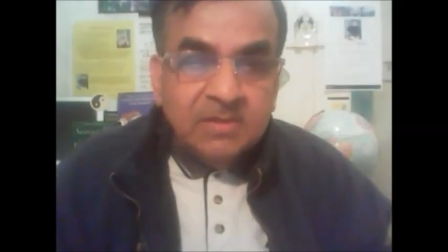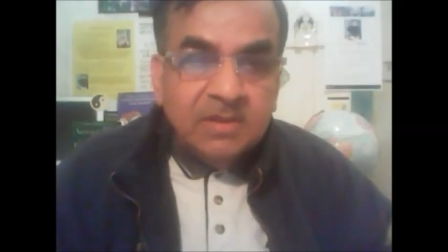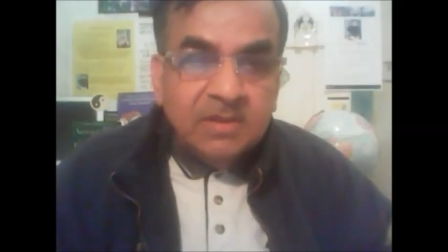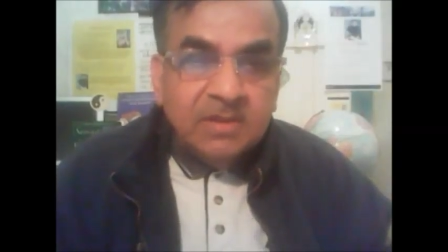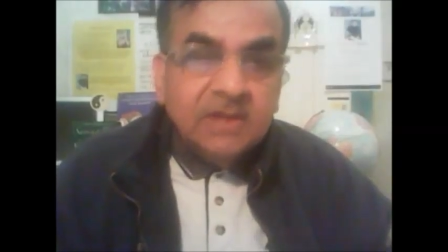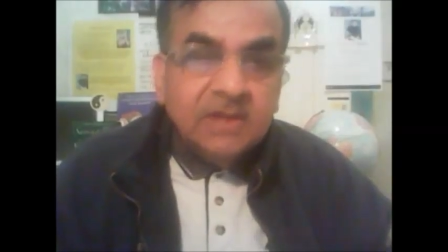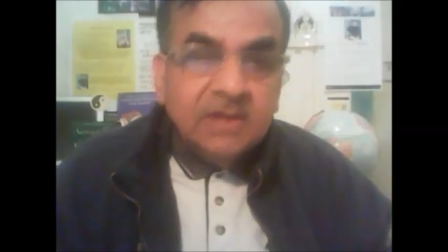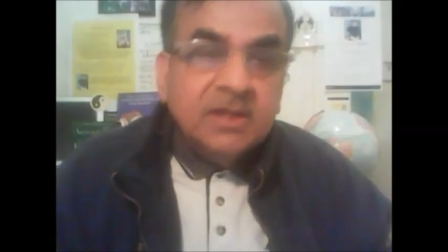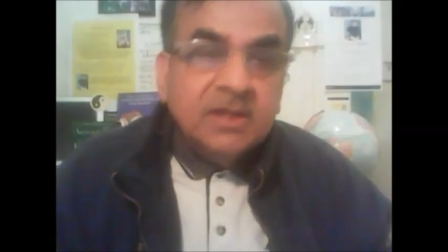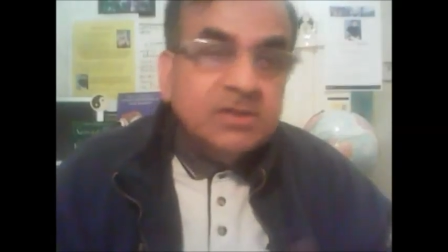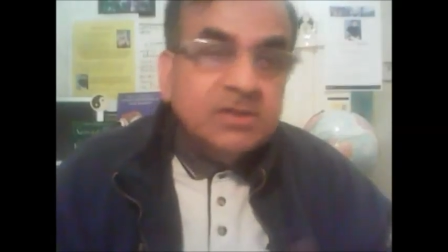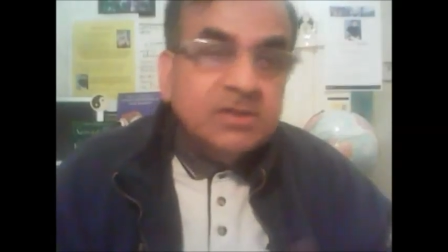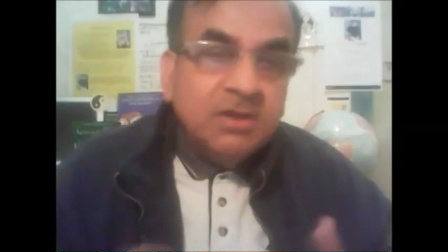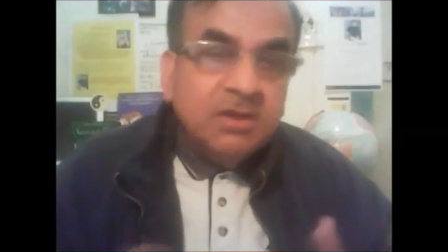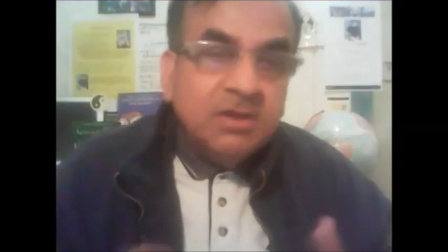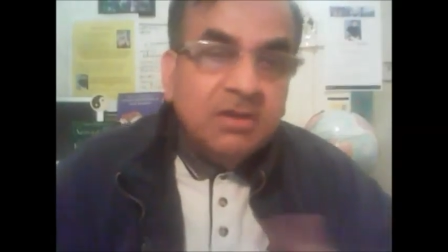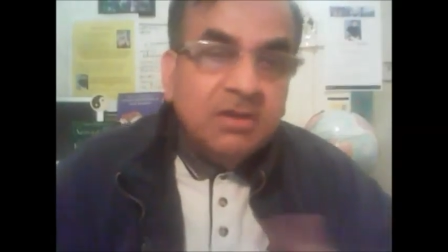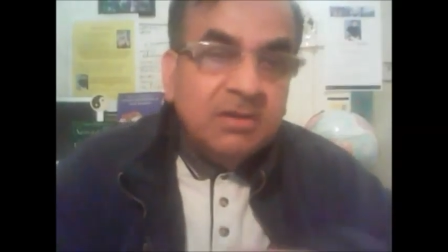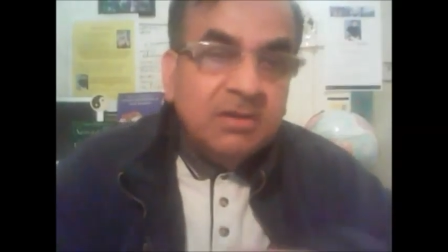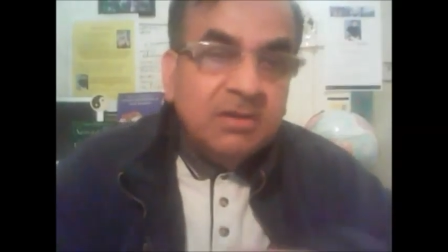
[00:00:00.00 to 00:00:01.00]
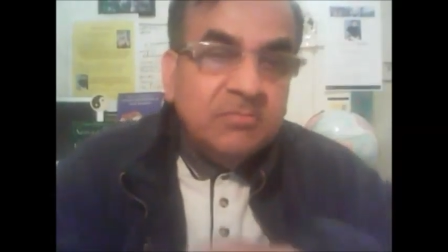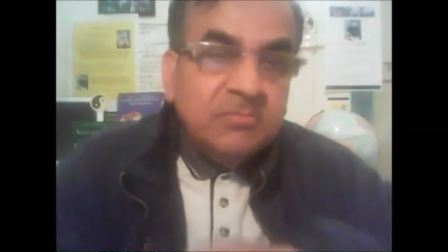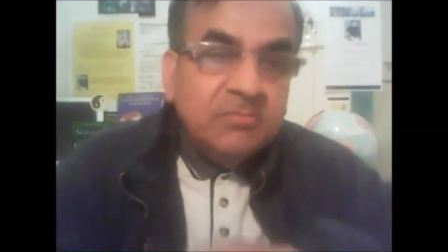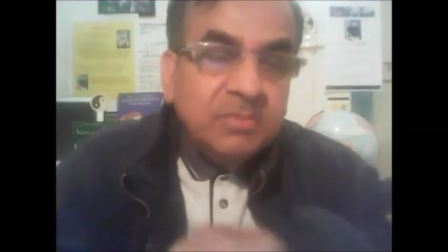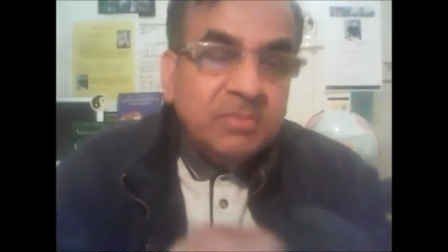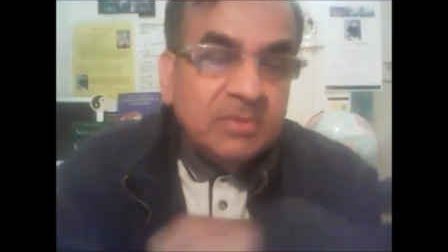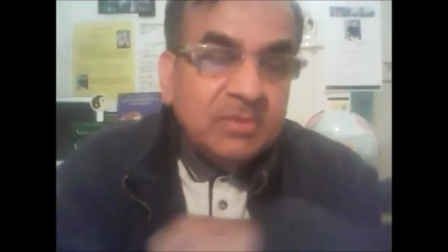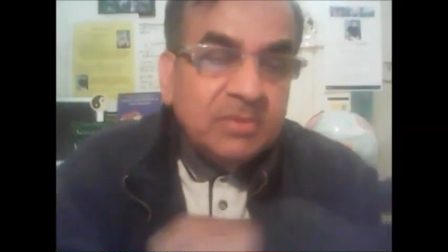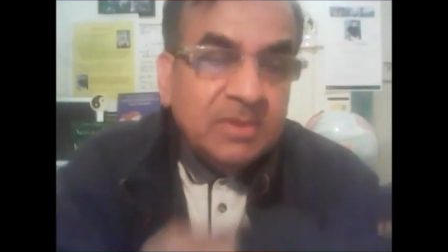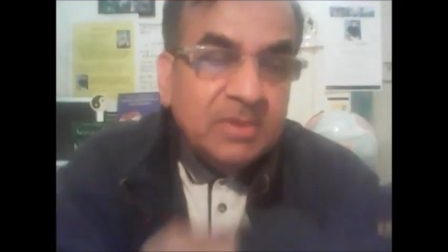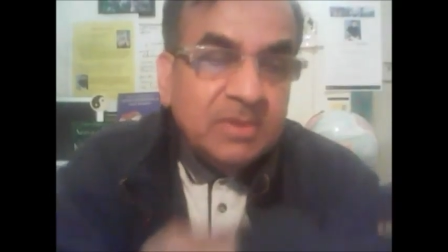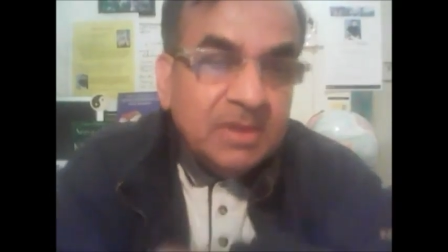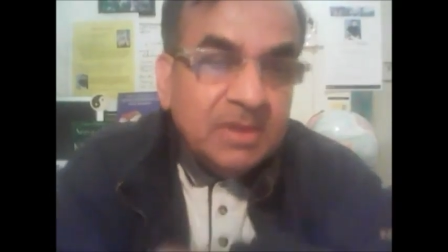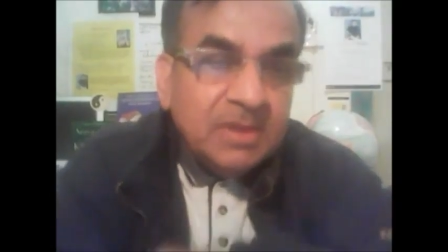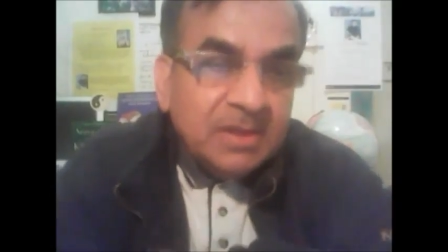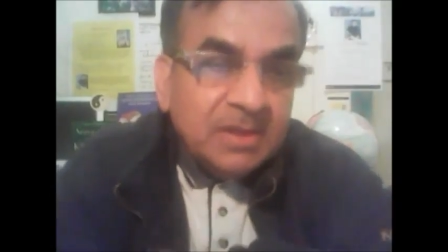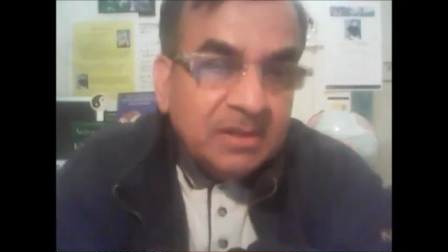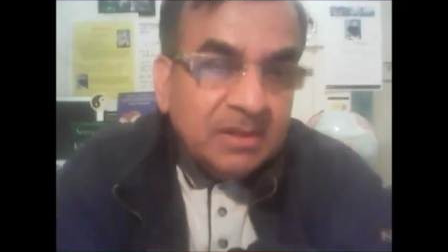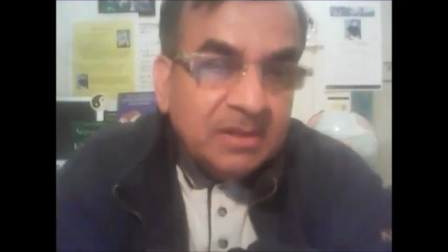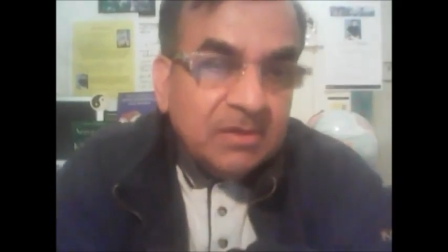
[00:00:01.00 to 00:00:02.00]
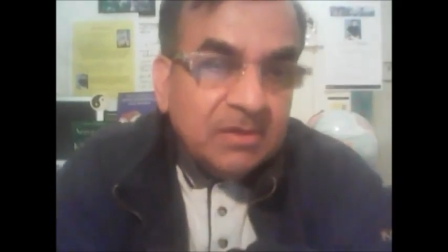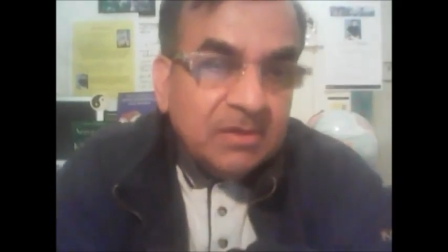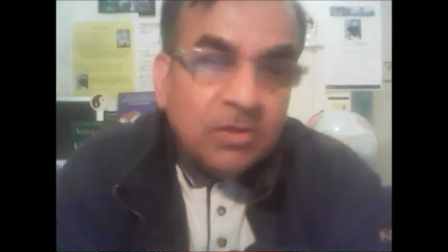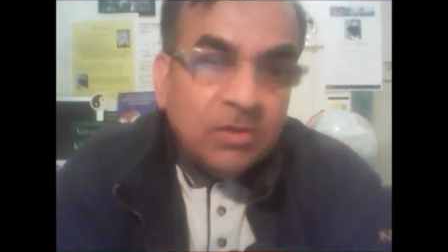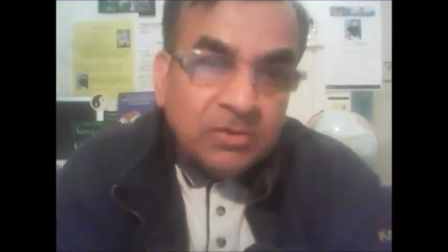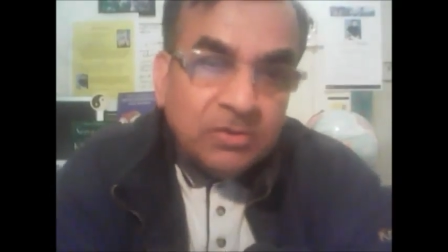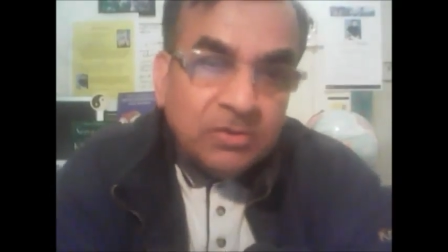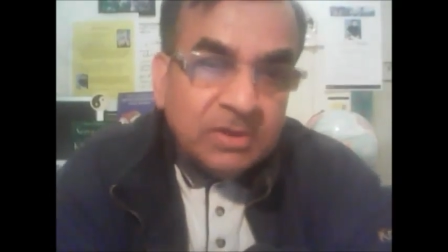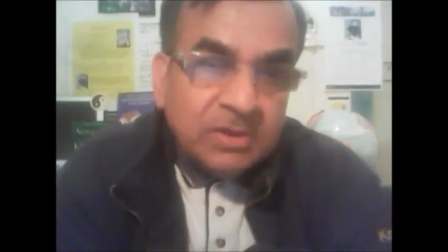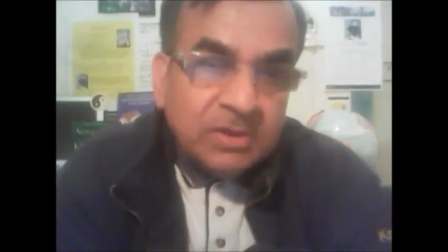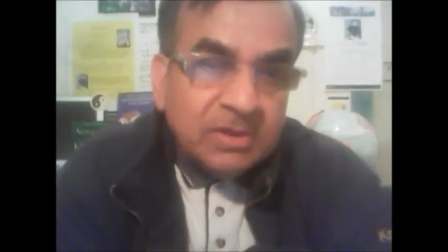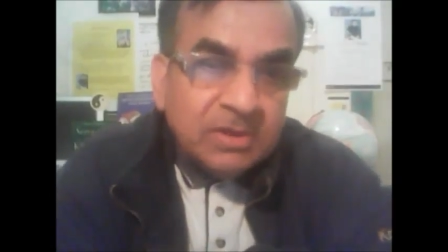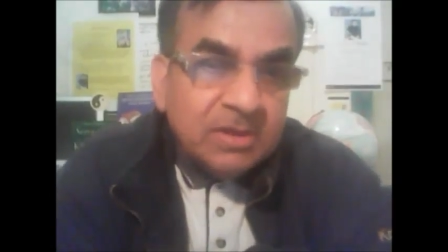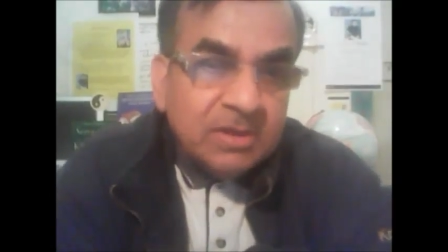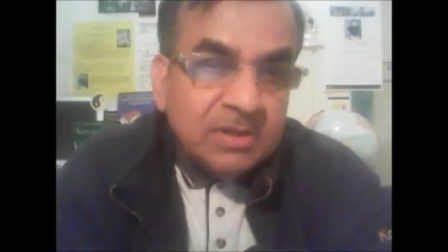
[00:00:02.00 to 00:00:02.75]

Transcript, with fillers: And that's all, quote,